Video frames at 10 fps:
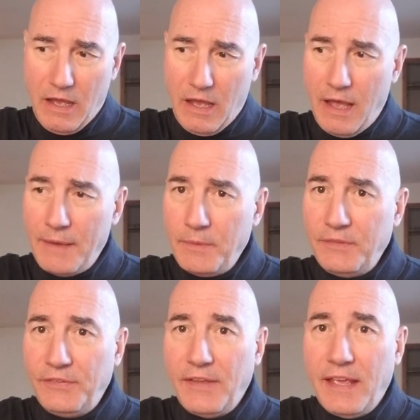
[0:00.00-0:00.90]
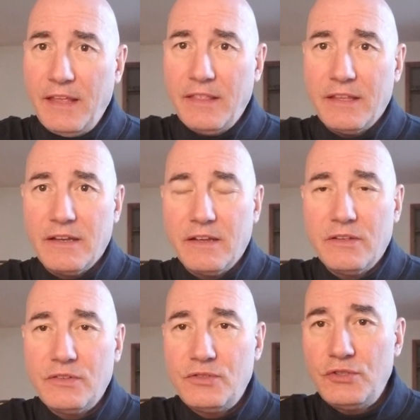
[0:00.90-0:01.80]
I would say
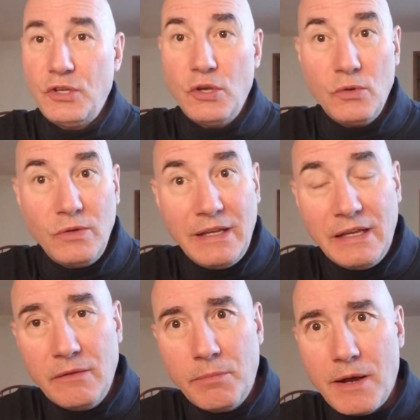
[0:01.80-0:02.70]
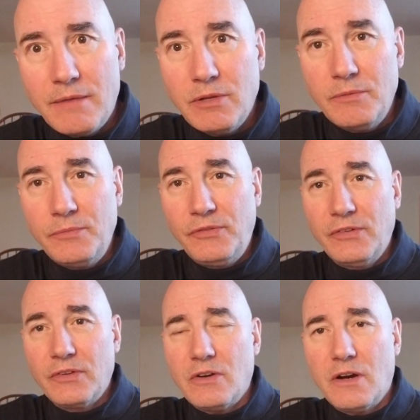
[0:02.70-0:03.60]
that tuning
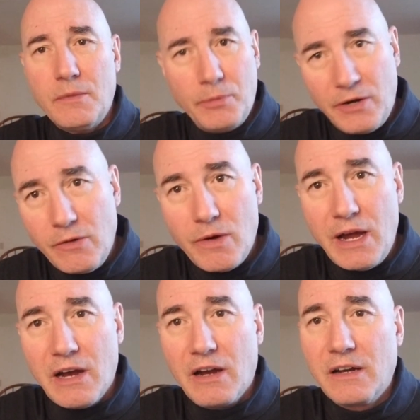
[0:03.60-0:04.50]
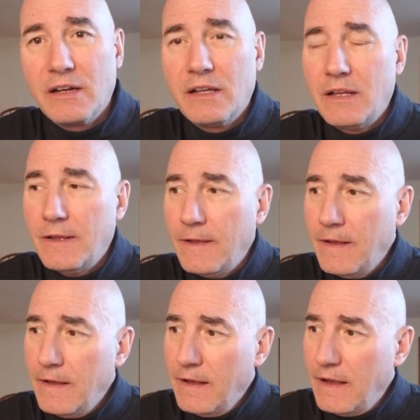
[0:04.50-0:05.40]
problems are pretty rare.
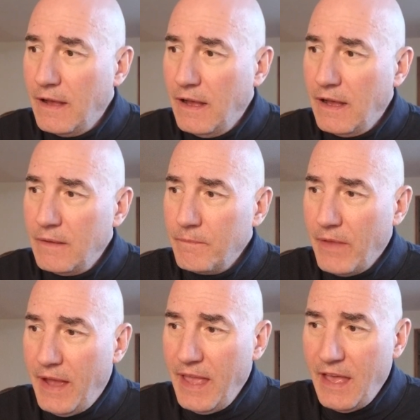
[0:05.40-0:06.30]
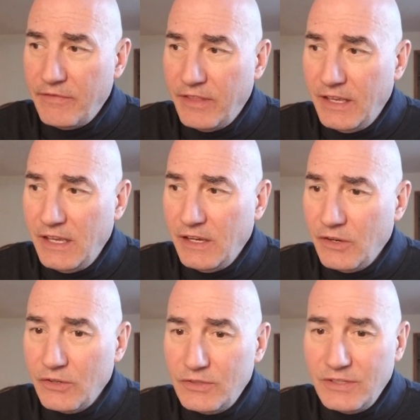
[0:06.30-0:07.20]
Um, I have the
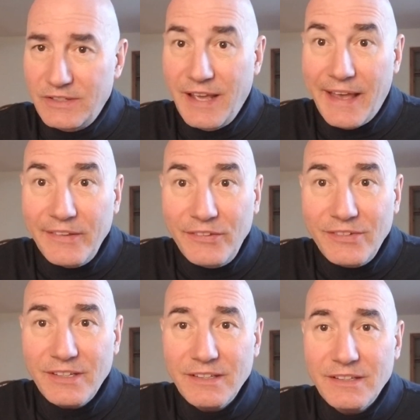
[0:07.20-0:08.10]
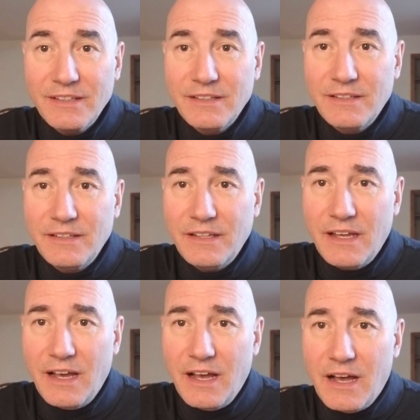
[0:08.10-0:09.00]
gear to test,
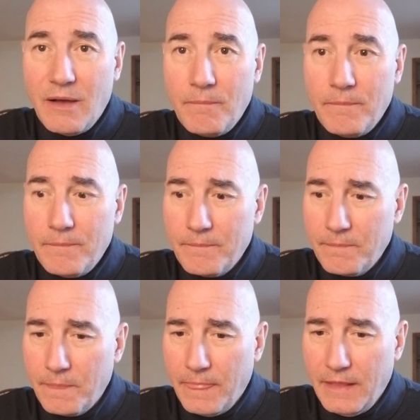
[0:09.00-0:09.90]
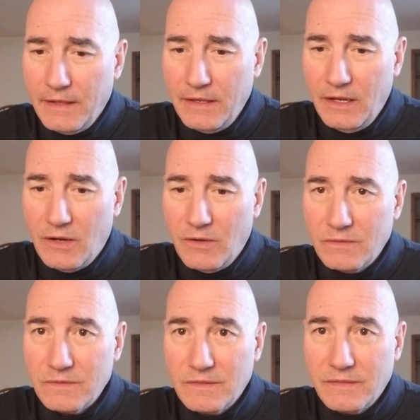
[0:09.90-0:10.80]
um, you know,
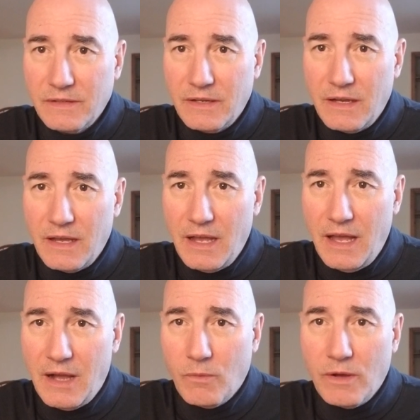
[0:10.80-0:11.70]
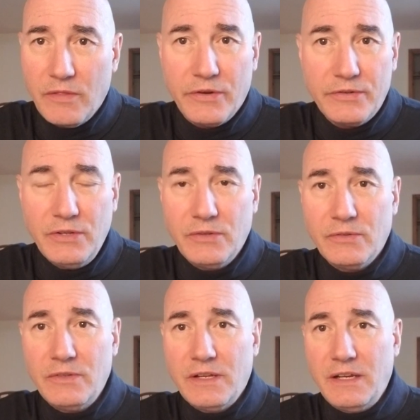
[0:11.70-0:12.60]
how well they're
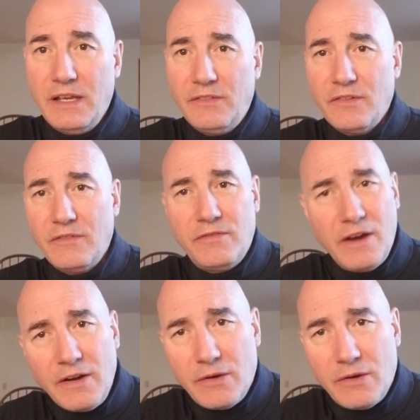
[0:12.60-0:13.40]
tuned, and it's very